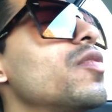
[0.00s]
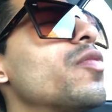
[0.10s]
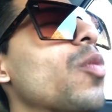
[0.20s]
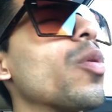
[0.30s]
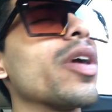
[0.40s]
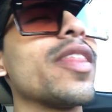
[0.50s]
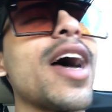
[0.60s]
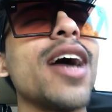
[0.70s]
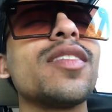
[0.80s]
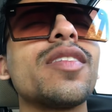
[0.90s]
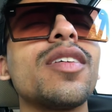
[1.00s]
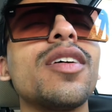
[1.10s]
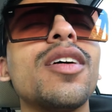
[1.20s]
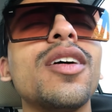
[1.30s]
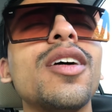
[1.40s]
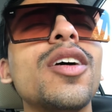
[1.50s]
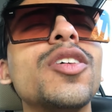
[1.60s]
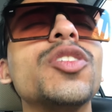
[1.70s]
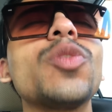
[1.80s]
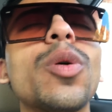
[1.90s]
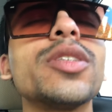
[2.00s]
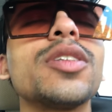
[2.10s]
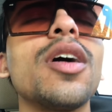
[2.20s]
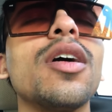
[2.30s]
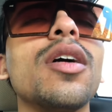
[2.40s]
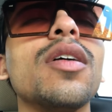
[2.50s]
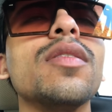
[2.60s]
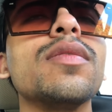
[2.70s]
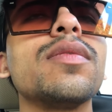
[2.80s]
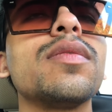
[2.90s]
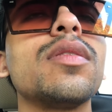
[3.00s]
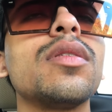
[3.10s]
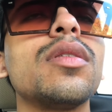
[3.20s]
for that source of